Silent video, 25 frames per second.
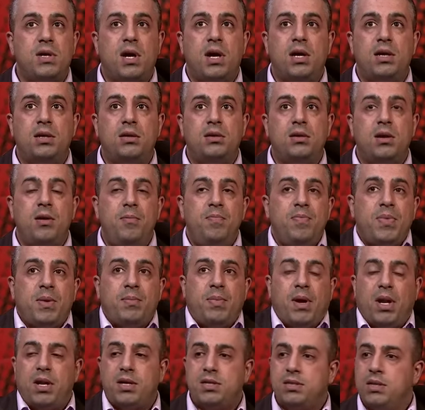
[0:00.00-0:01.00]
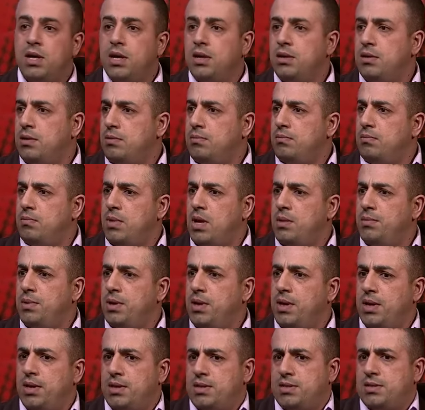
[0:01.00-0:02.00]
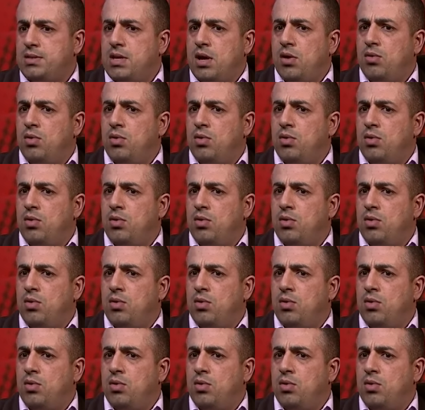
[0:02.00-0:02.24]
and Palestine, maybe it's the